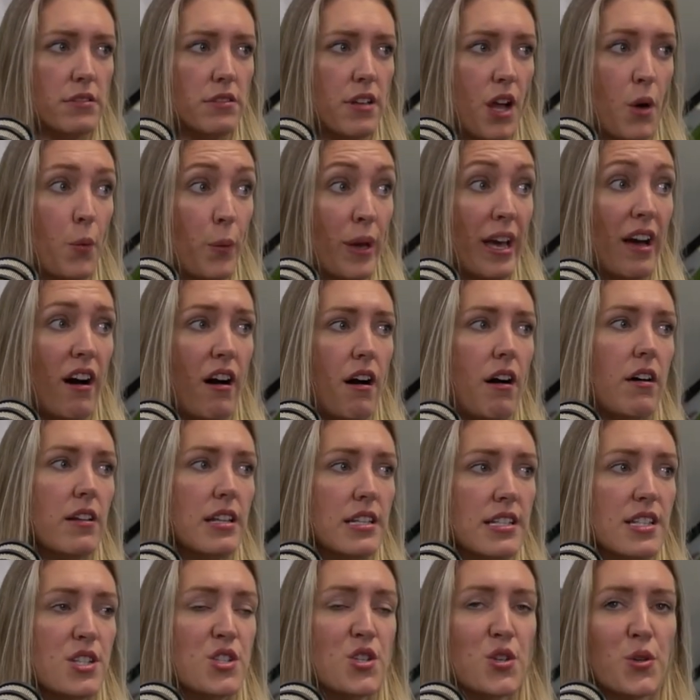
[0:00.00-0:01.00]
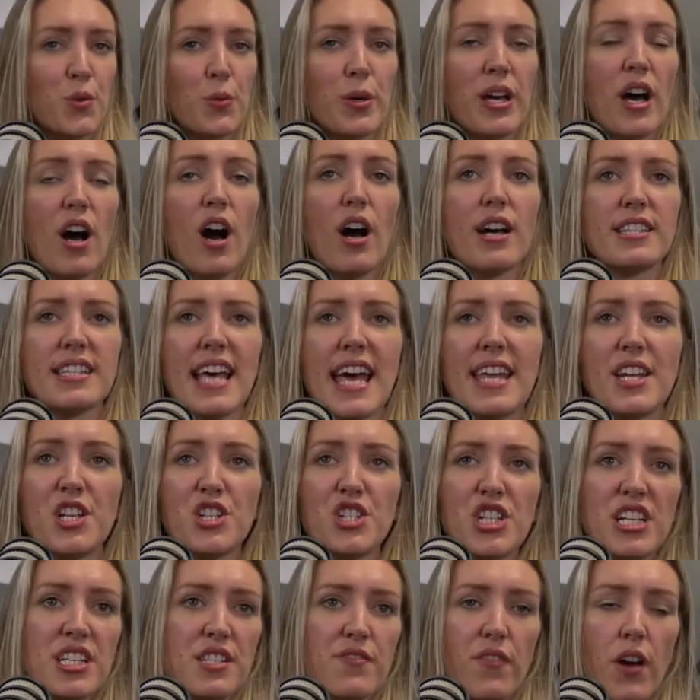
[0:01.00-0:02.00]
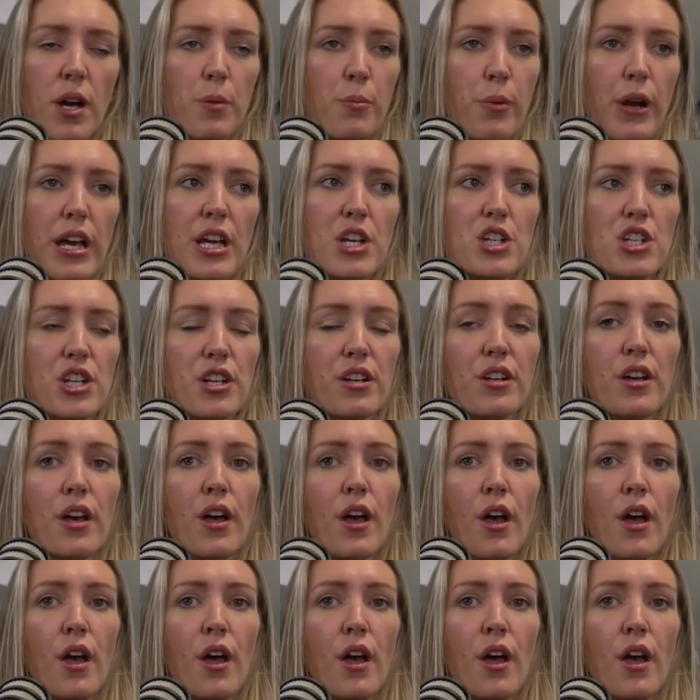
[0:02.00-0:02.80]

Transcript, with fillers: Like we are. This is who we are. It's energy, it's vibration.